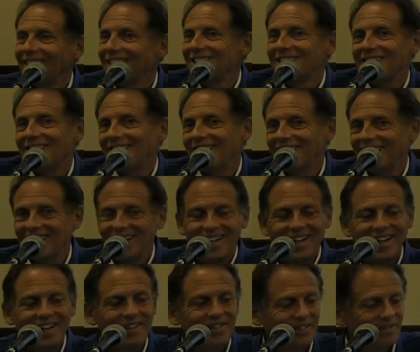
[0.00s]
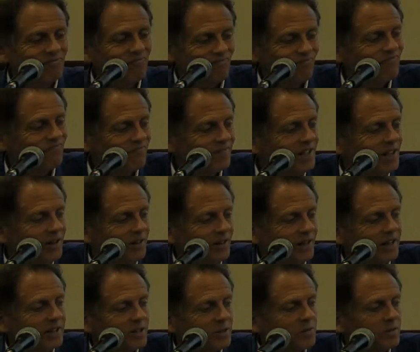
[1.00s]
It's like,
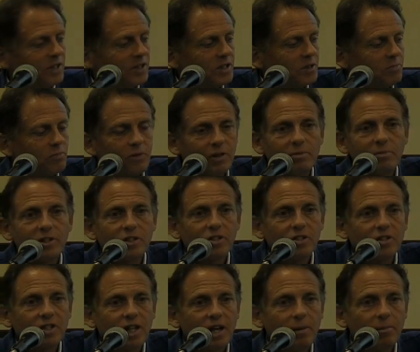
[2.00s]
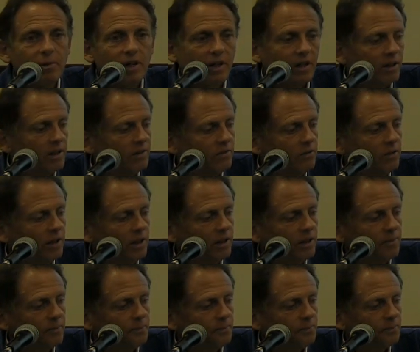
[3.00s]
it's pretty much a slam dunk of what.
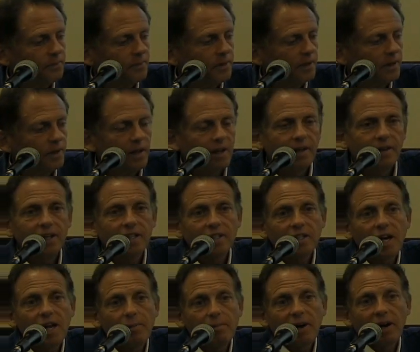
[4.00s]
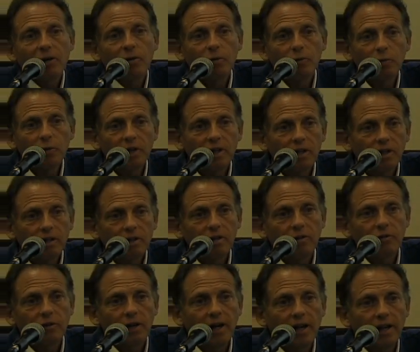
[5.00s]
That's kind of my own reading
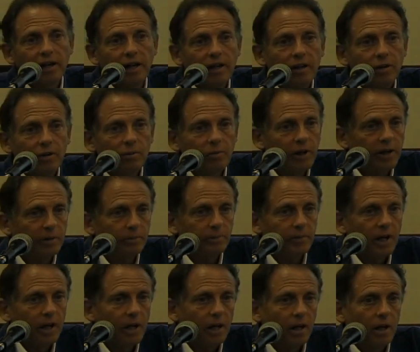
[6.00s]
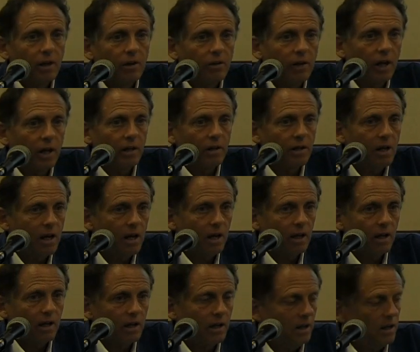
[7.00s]
of what I kind of go by. Okay,
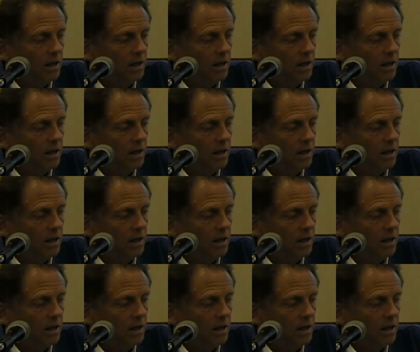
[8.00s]
neck.